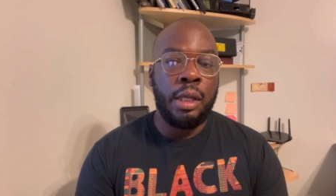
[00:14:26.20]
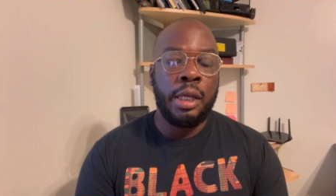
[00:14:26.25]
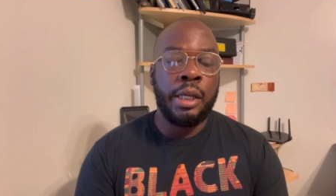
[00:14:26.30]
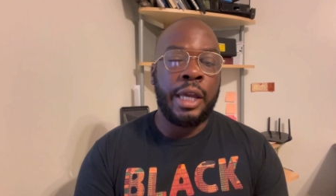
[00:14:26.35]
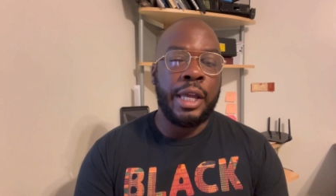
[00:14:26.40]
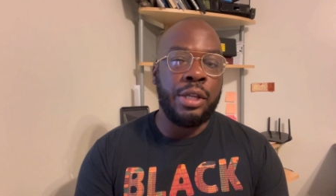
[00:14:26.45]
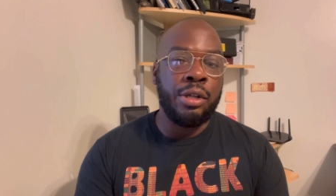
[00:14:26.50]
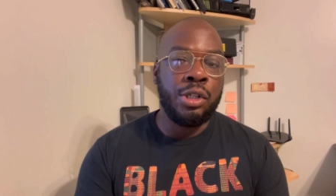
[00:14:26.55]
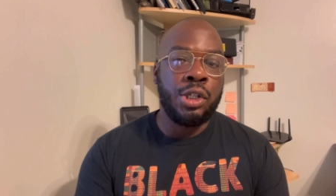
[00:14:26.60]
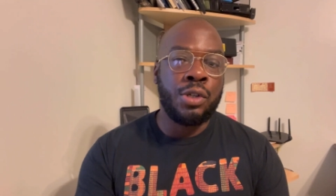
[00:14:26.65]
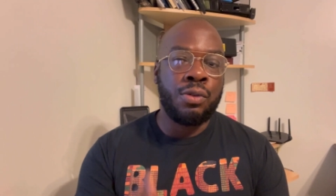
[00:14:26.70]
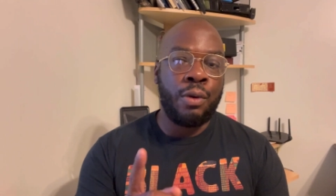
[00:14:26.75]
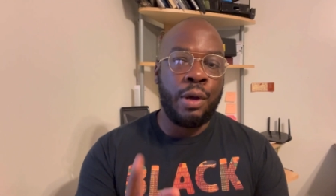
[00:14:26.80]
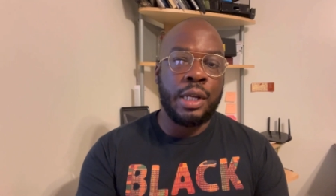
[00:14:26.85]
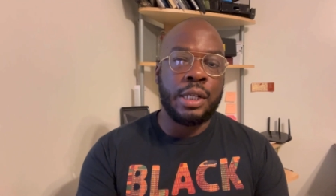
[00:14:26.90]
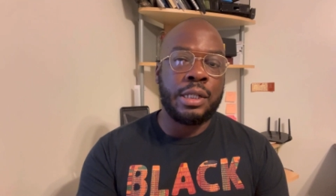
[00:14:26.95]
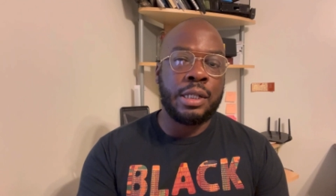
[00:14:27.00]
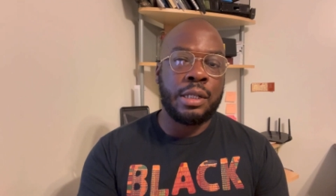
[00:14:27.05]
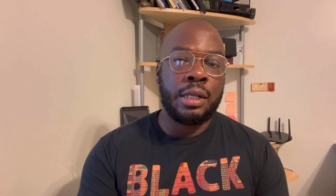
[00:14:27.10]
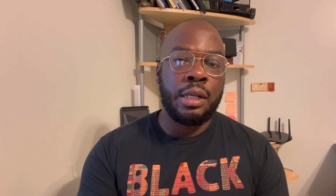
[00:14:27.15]
Can you
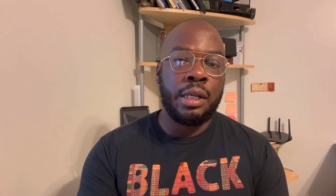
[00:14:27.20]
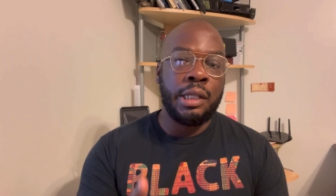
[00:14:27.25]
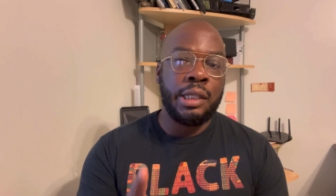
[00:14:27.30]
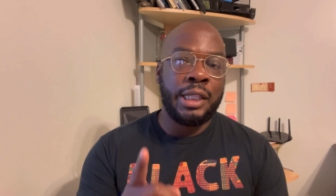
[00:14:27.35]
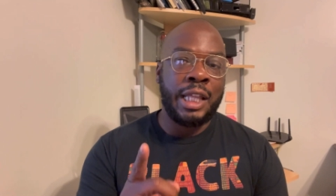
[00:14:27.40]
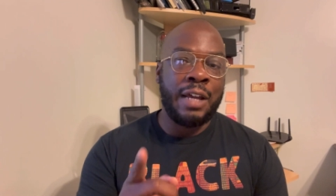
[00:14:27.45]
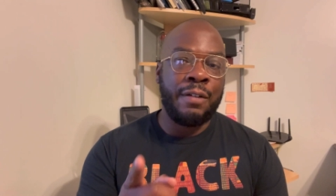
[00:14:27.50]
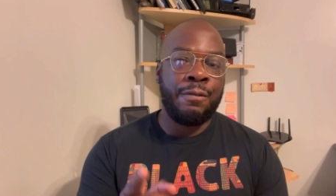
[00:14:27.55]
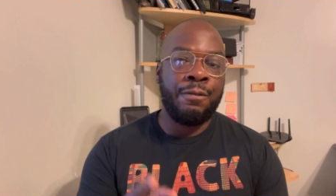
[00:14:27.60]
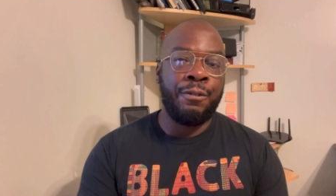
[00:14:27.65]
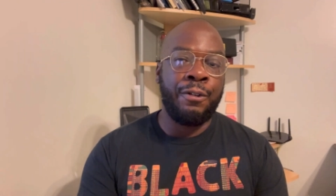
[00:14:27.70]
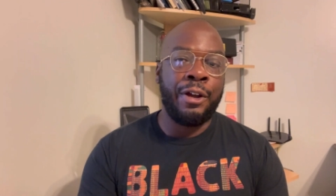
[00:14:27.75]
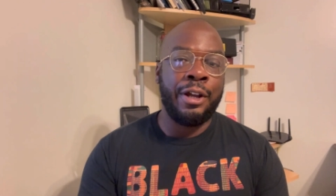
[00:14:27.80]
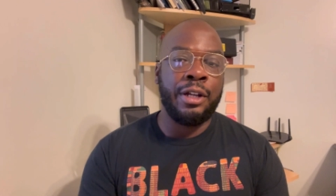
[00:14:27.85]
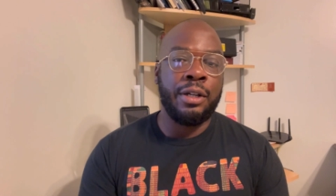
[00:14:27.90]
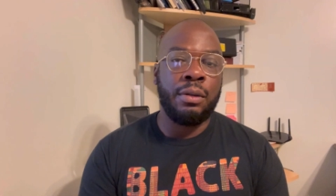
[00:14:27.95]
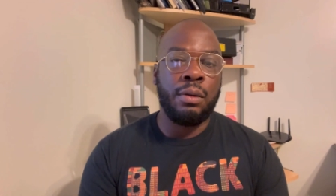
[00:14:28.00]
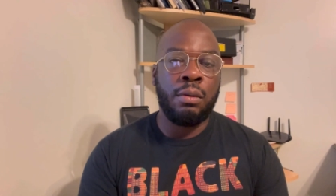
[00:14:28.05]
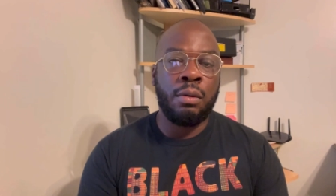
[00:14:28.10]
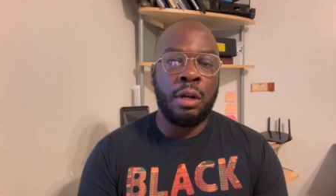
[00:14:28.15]
trust that
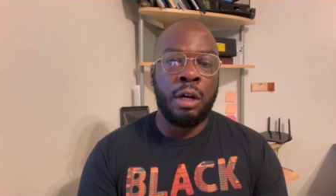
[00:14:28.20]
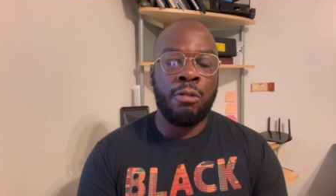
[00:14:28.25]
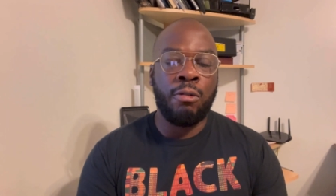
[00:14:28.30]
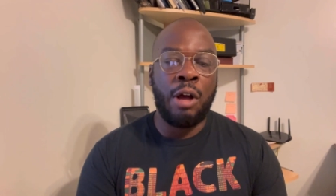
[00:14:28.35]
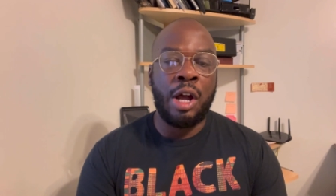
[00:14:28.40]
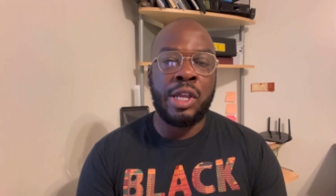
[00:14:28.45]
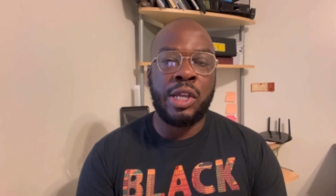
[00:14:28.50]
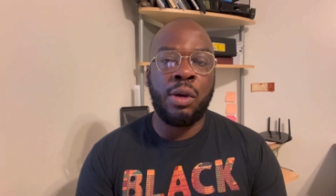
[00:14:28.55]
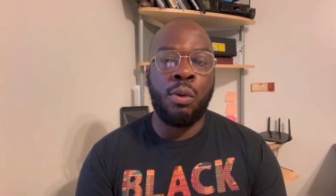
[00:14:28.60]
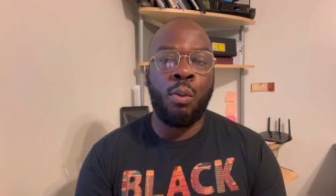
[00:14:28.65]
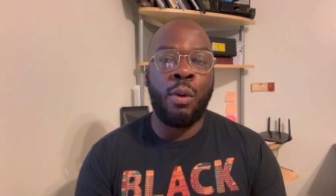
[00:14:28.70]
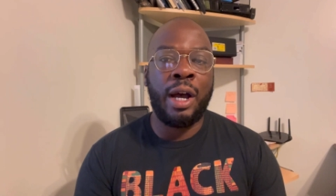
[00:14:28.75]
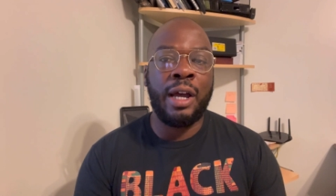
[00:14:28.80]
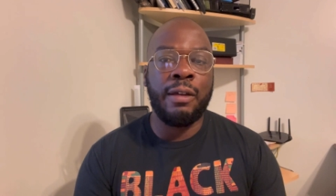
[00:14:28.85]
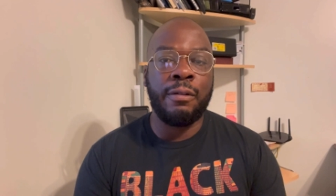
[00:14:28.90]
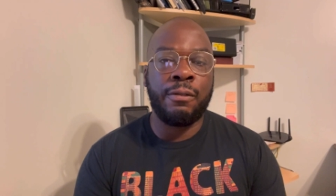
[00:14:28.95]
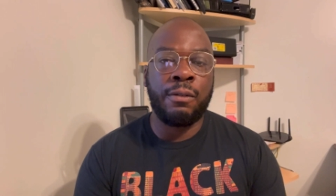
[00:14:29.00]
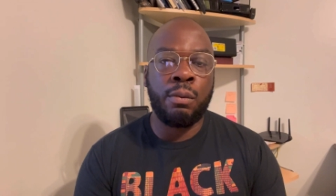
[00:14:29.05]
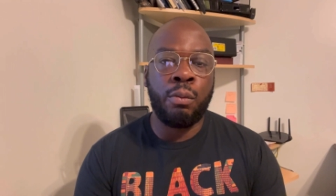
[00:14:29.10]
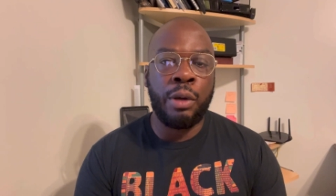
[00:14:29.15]
friend around your
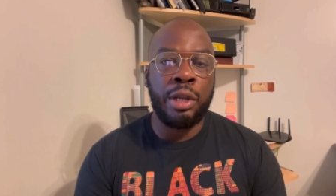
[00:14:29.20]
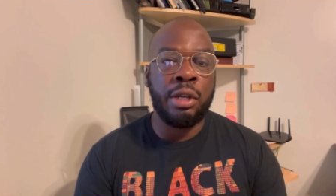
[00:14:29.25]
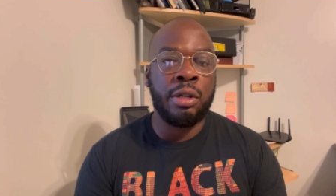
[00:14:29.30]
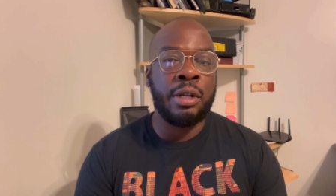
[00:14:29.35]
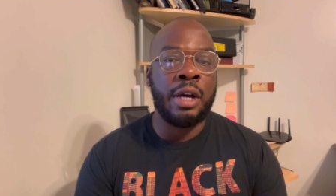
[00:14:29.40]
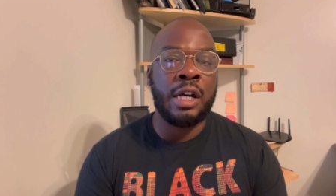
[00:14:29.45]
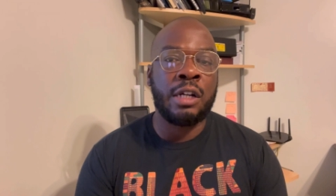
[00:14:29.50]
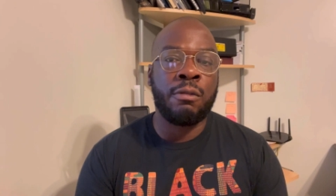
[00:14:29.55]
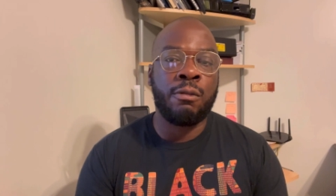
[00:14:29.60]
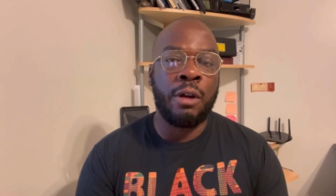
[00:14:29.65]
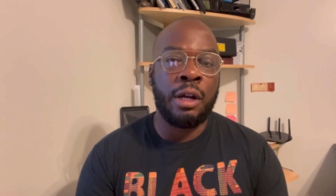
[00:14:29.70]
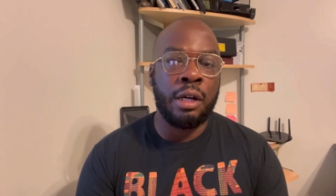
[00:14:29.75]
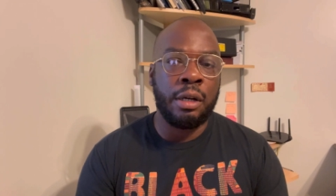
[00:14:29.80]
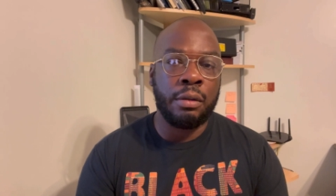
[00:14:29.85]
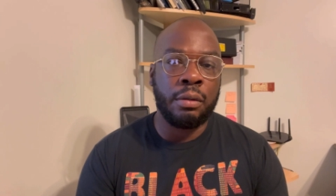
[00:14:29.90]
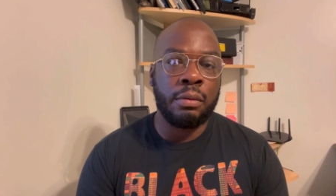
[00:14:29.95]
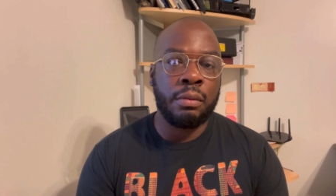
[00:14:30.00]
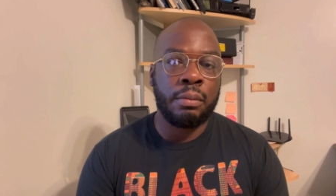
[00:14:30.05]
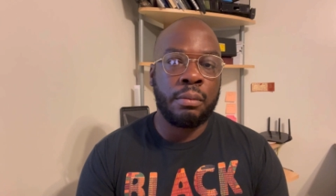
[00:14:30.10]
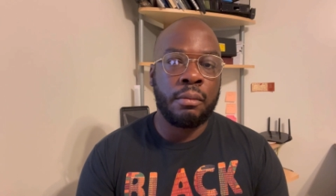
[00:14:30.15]
wife when you're not
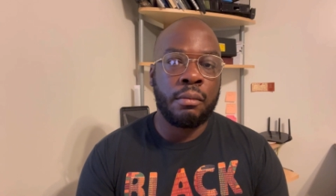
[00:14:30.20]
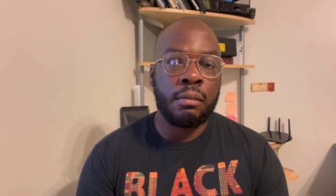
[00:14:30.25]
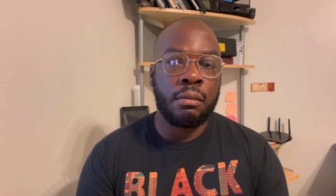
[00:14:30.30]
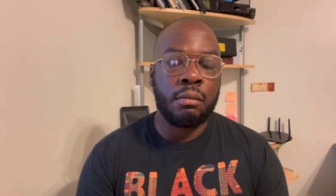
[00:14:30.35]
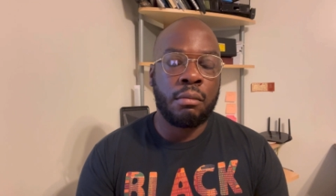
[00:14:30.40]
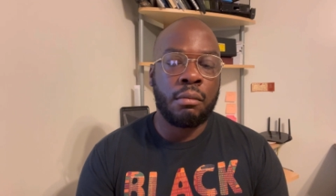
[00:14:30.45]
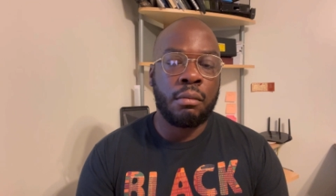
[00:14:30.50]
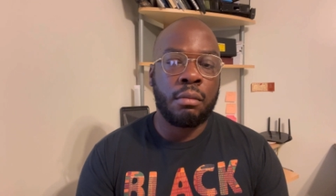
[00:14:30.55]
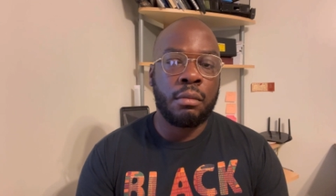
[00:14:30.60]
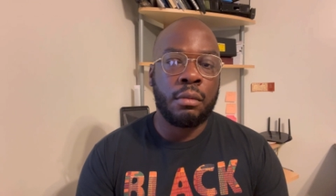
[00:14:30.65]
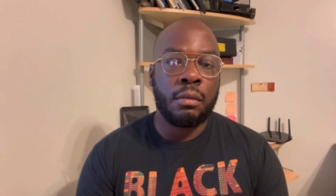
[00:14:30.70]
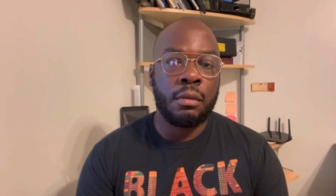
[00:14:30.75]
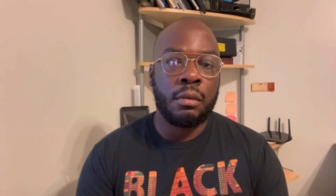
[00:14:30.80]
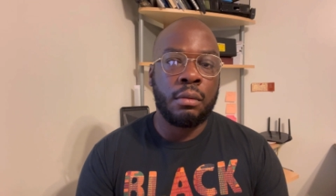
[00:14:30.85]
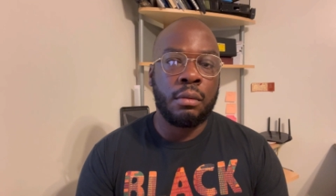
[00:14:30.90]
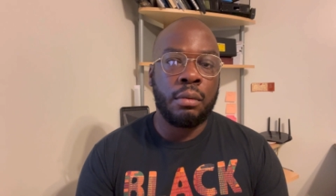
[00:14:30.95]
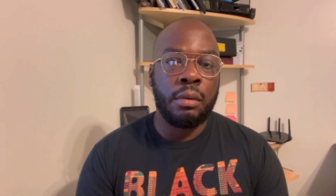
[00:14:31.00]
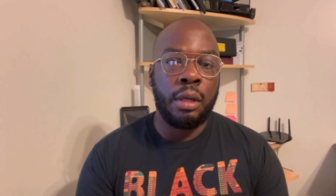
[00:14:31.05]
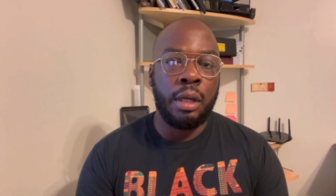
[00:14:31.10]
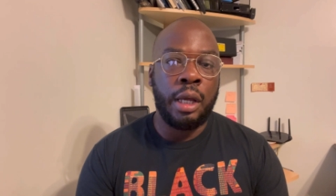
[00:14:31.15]
around?
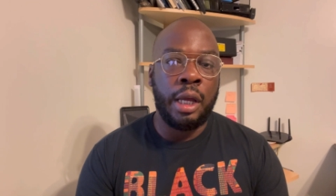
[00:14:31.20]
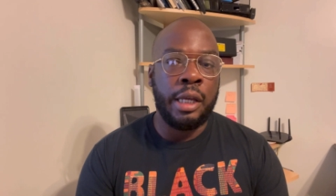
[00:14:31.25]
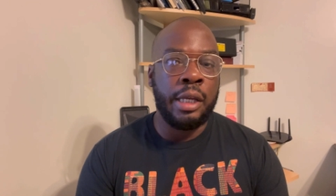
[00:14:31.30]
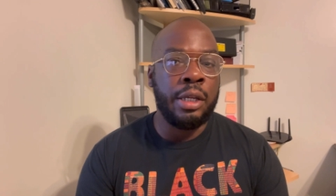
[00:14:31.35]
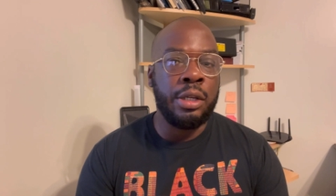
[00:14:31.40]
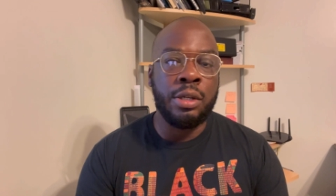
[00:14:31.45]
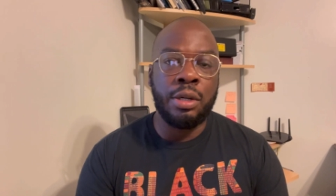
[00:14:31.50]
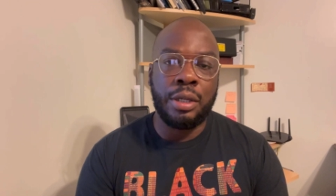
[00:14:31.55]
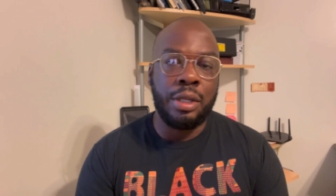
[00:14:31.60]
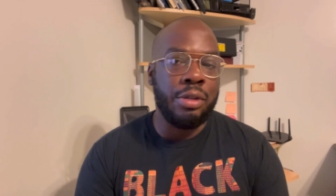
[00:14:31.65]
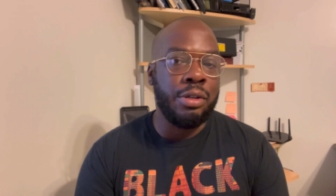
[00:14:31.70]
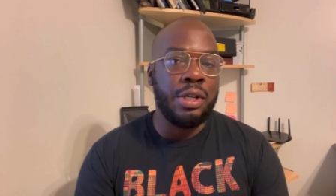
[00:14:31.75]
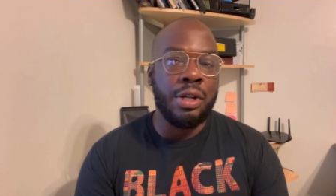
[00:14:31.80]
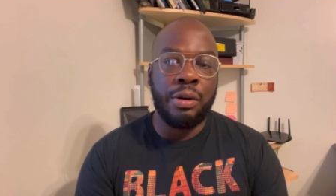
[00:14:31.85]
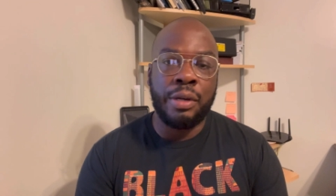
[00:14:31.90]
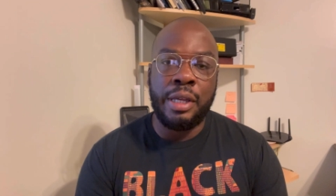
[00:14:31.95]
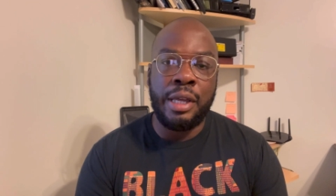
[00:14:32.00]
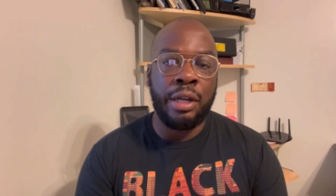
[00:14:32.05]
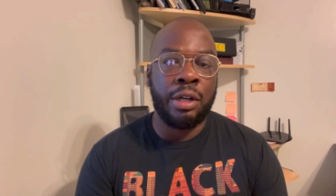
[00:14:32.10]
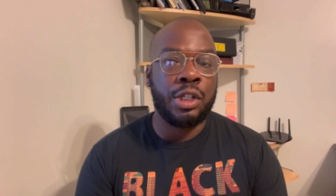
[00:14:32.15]
And he, he know
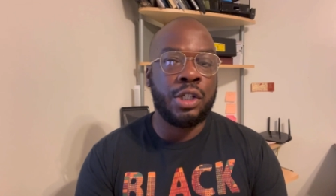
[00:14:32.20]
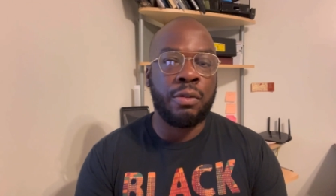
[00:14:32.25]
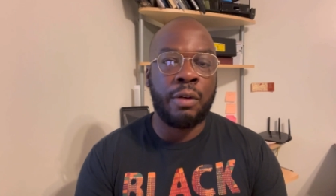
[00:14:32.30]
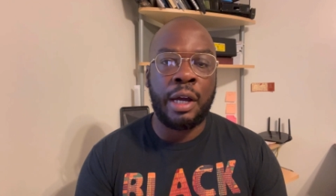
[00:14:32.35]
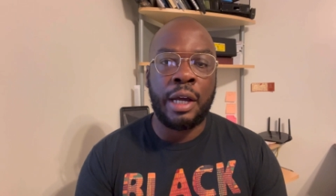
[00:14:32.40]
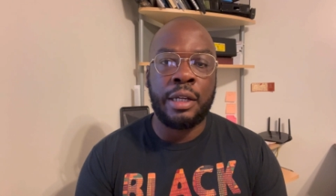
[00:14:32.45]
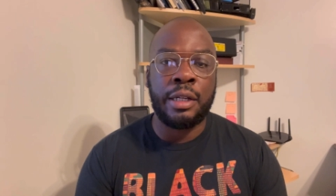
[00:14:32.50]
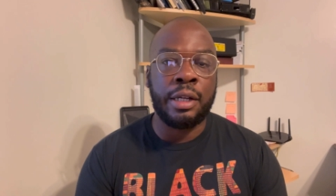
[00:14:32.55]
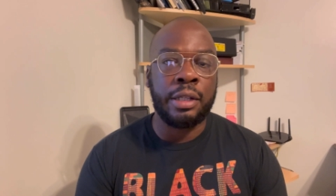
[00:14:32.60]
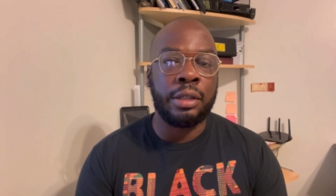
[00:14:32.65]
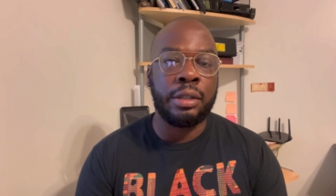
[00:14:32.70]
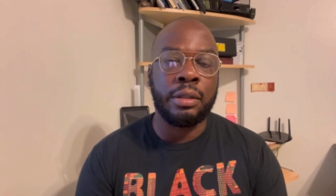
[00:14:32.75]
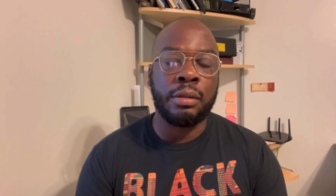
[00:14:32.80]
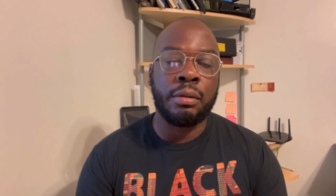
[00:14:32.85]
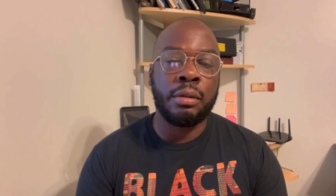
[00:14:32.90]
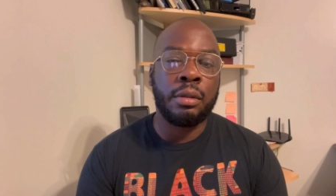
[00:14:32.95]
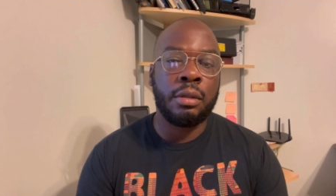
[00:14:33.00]
he ain't gonna try nothing.